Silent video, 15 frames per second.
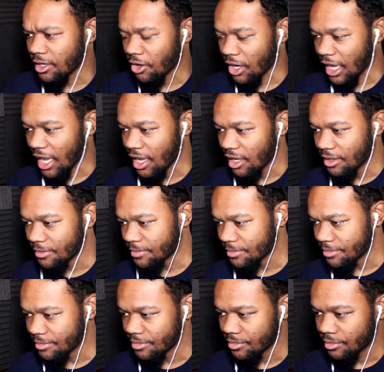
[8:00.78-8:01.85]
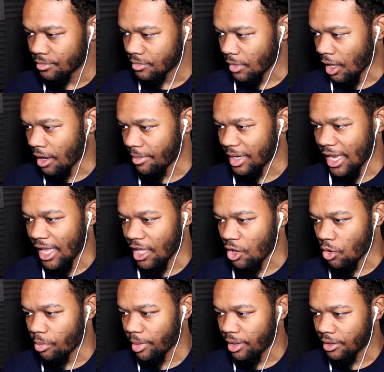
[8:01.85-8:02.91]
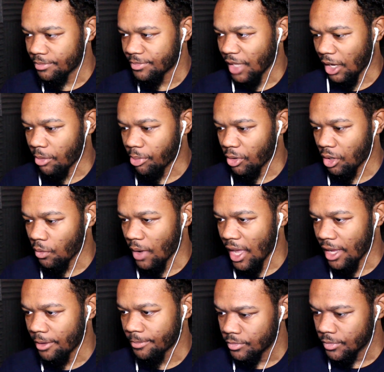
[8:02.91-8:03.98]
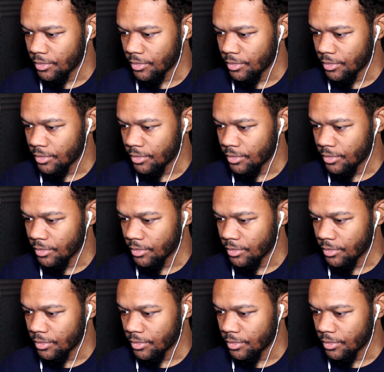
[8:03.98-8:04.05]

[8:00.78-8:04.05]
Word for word: it. Okay. Up, and now he open. They can pull away.